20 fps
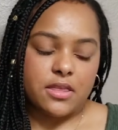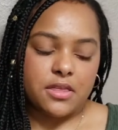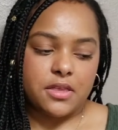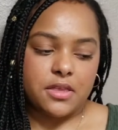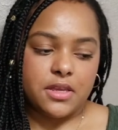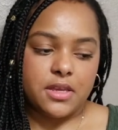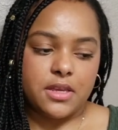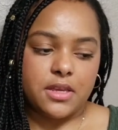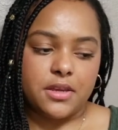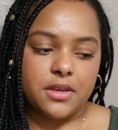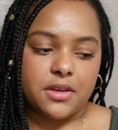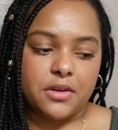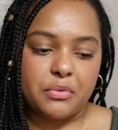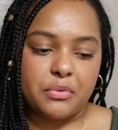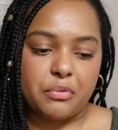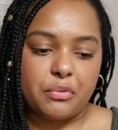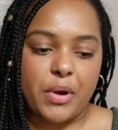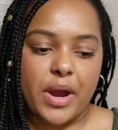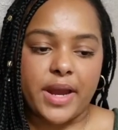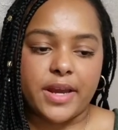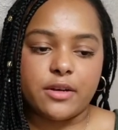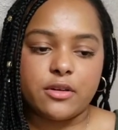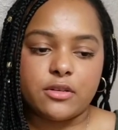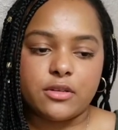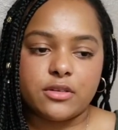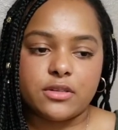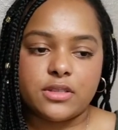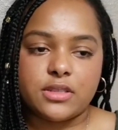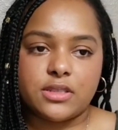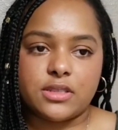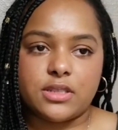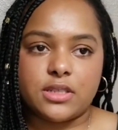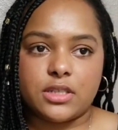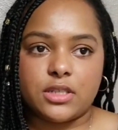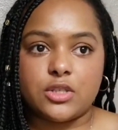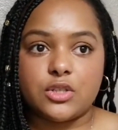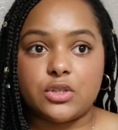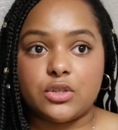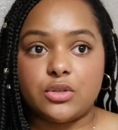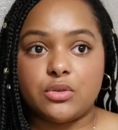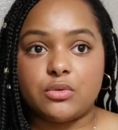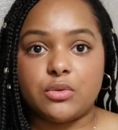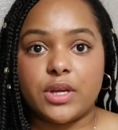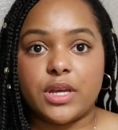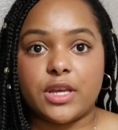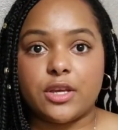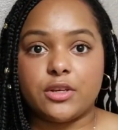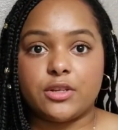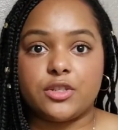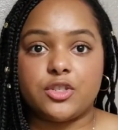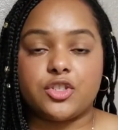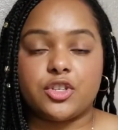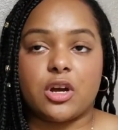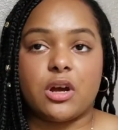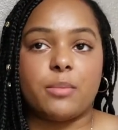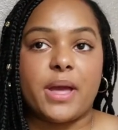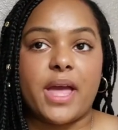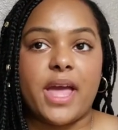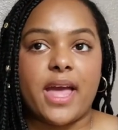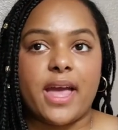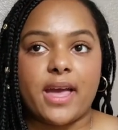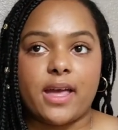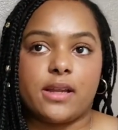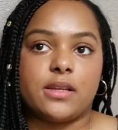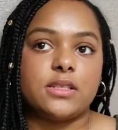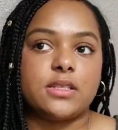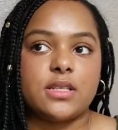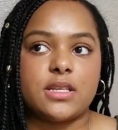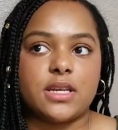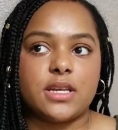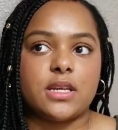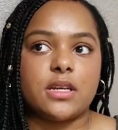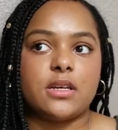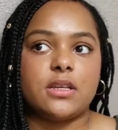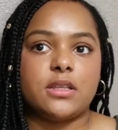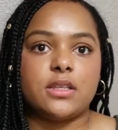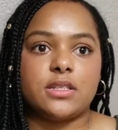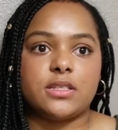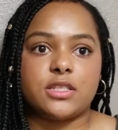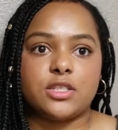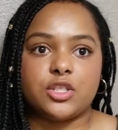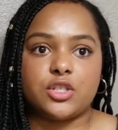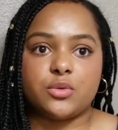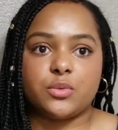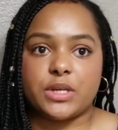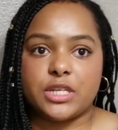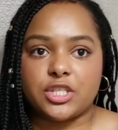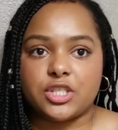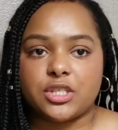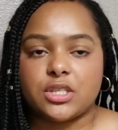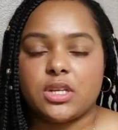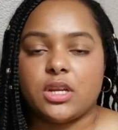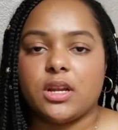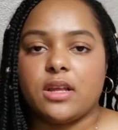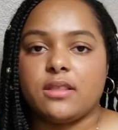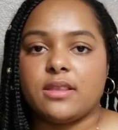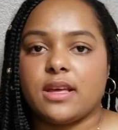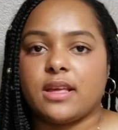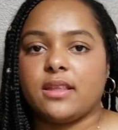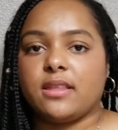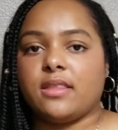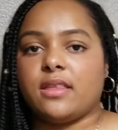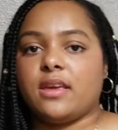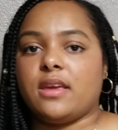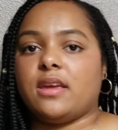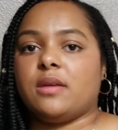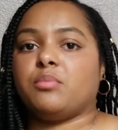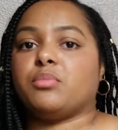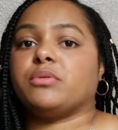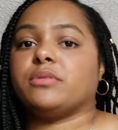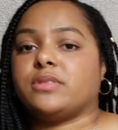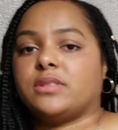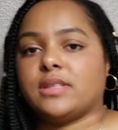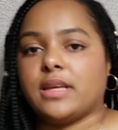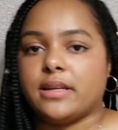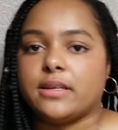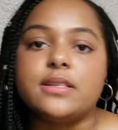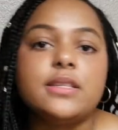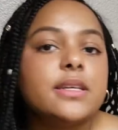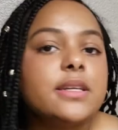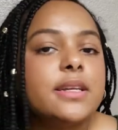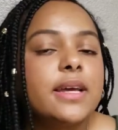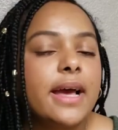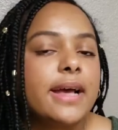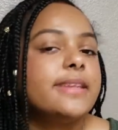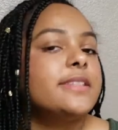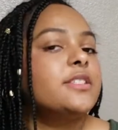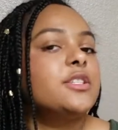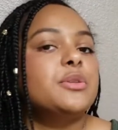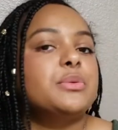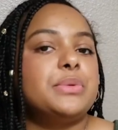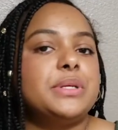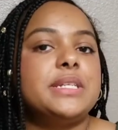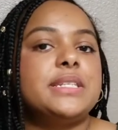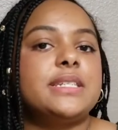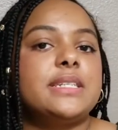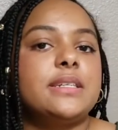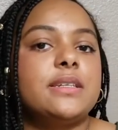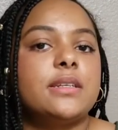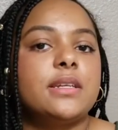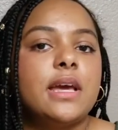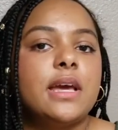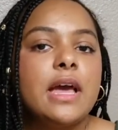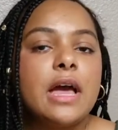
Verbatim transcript: the writers didn't do a good job handling the situation that they presented as the reason